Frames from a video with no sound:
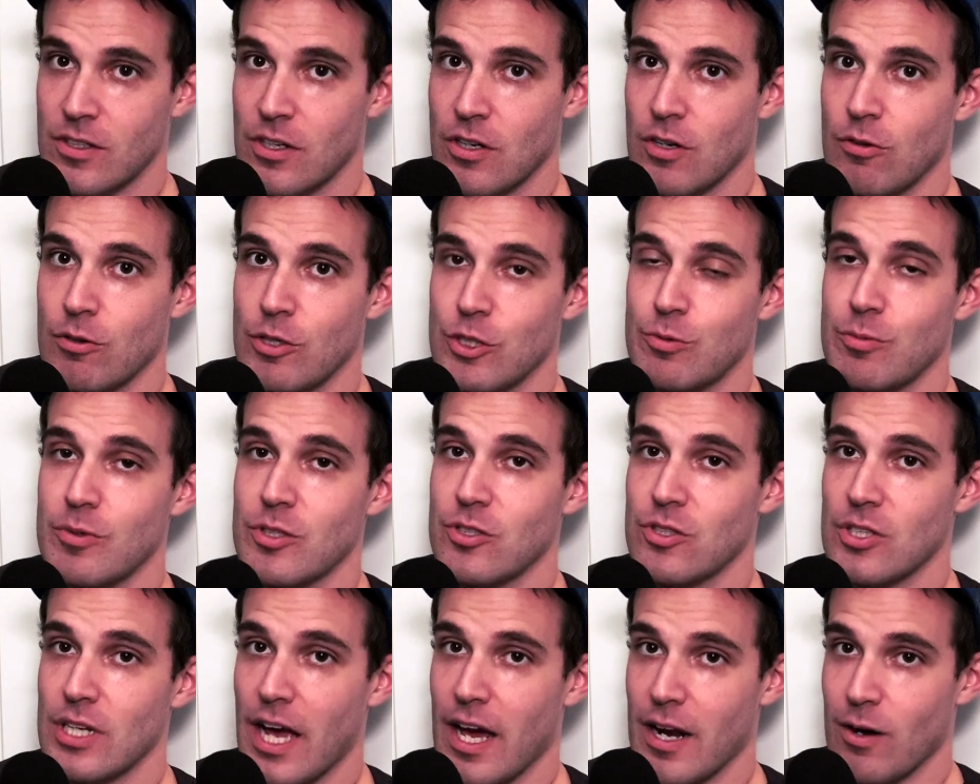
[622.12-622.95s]
which means
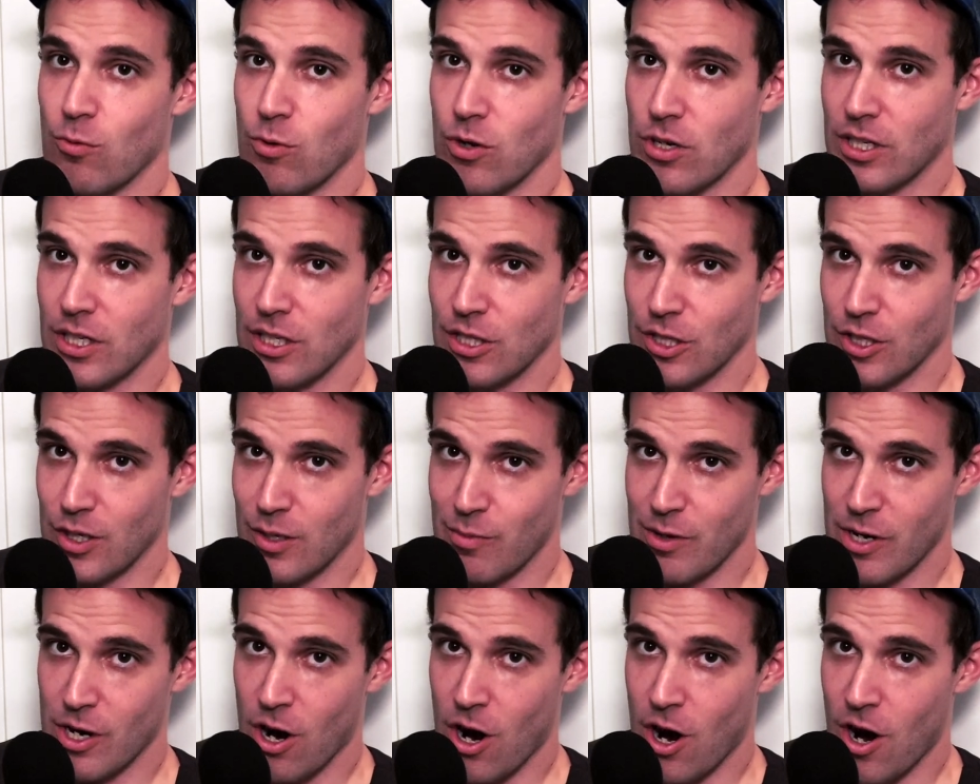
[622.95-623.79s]
you got to work a little
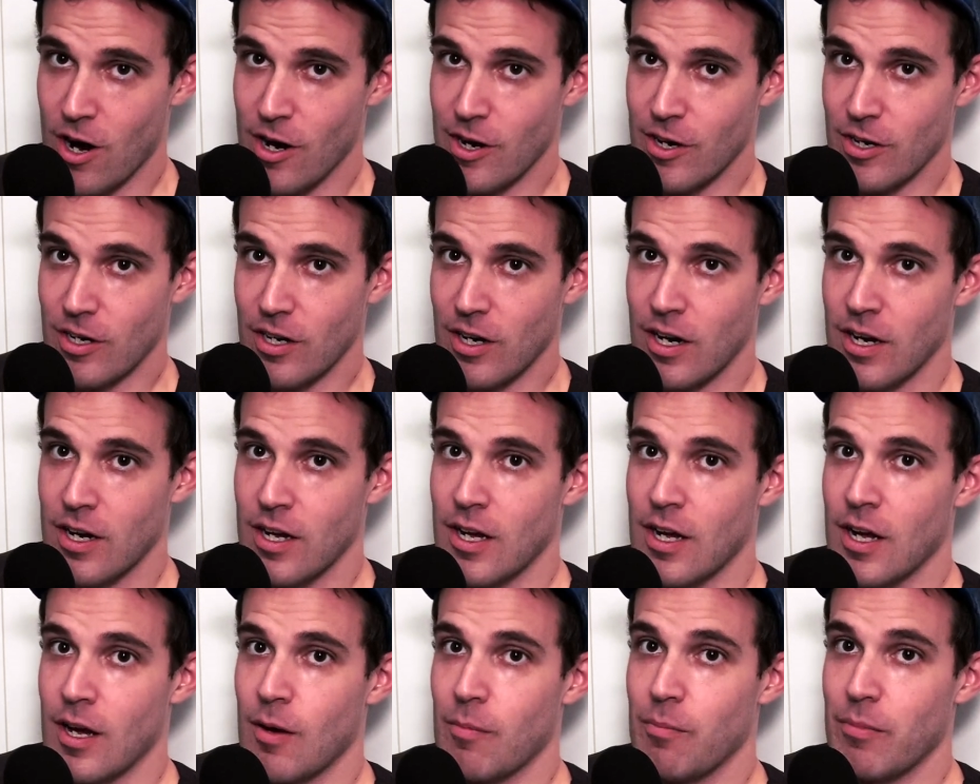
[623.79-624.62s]
bit harder.
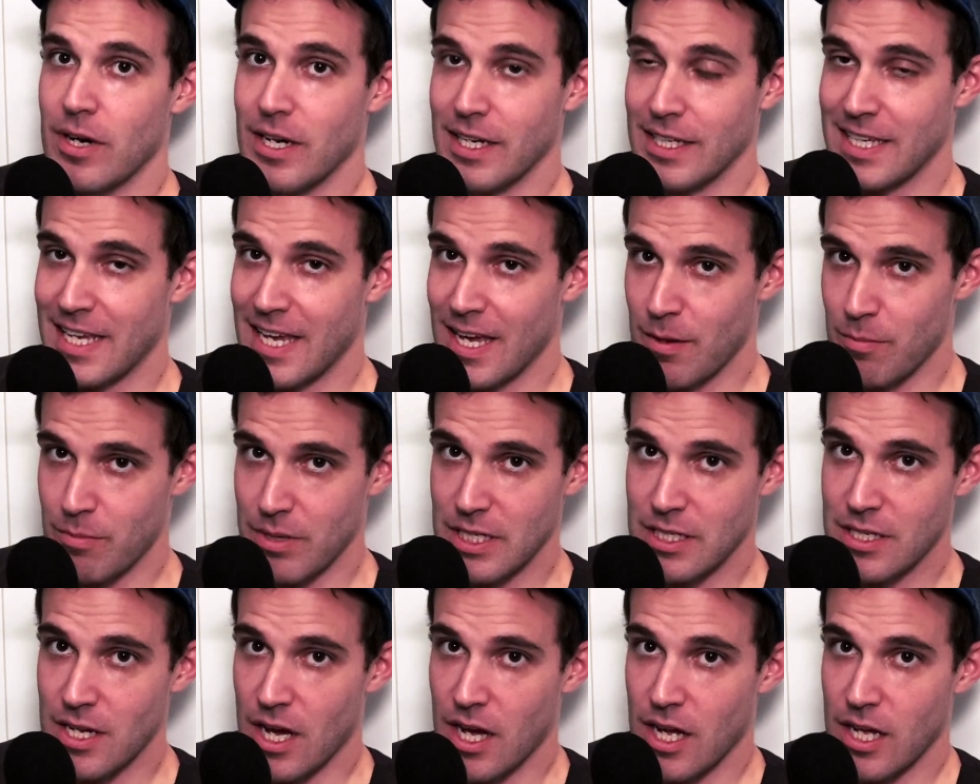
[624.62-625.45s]
But it can be
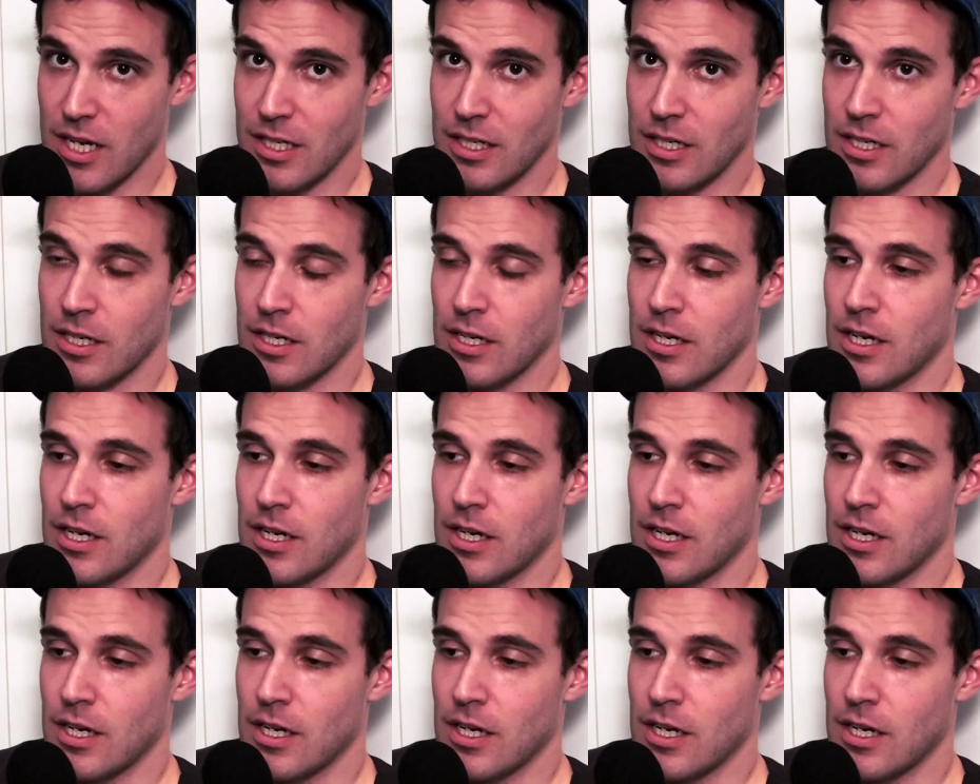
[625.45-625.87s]
done.